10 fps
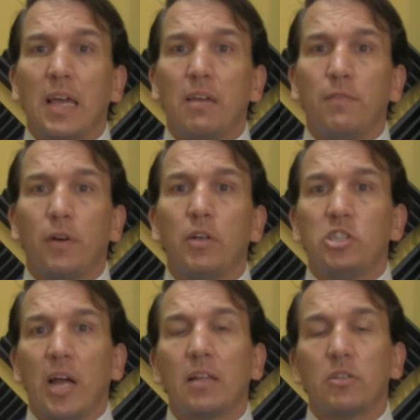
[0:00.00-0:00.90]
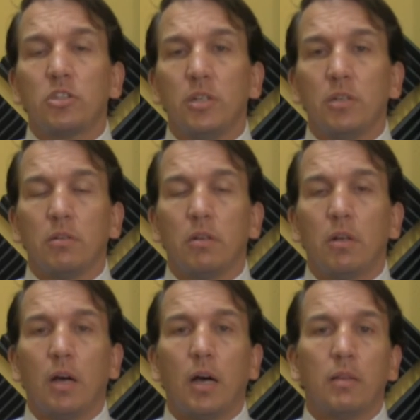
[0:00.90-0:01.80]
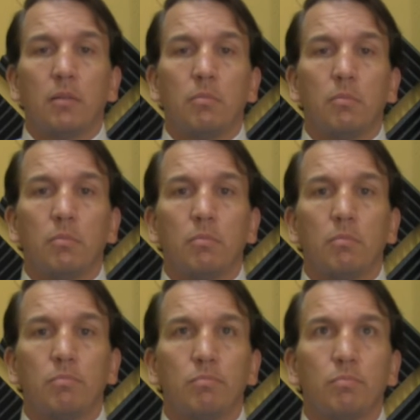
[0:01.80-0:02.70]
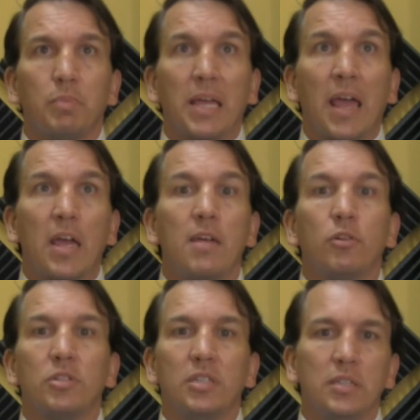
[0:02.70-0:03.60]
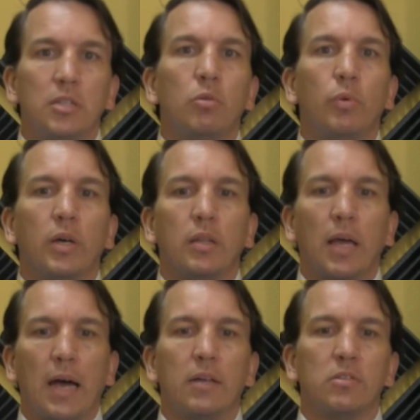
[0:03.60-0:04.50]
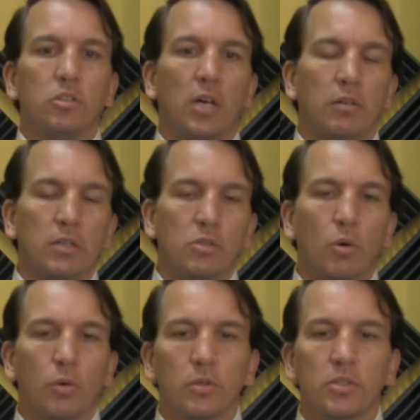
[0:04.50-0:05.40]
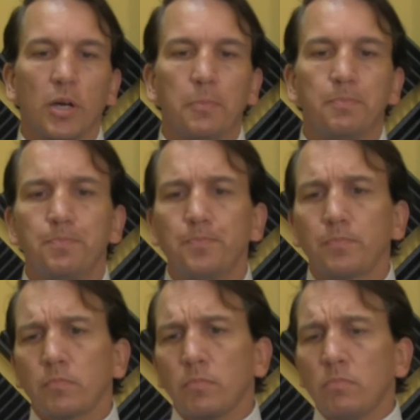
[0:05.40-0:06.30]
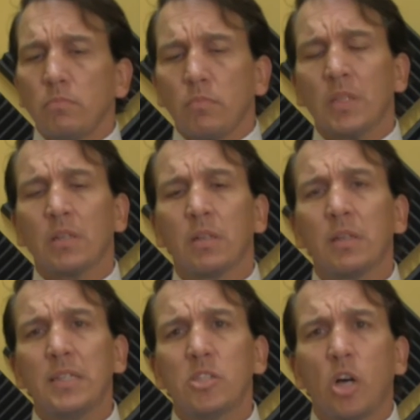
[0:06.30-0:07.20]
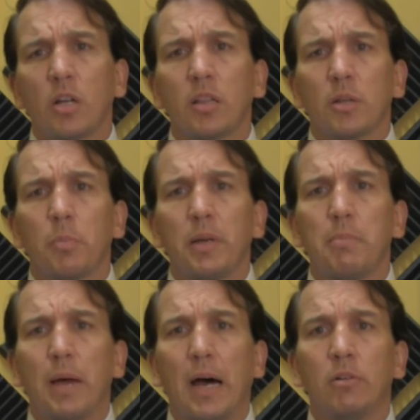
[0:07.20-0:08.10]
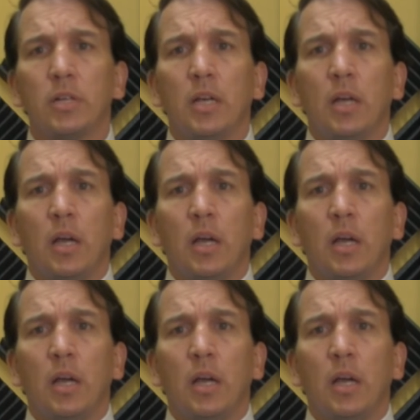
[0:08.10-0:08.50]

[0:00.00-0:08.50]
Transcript: a very challenging behavior to deal with as the child gets older. So let's talk a little bit about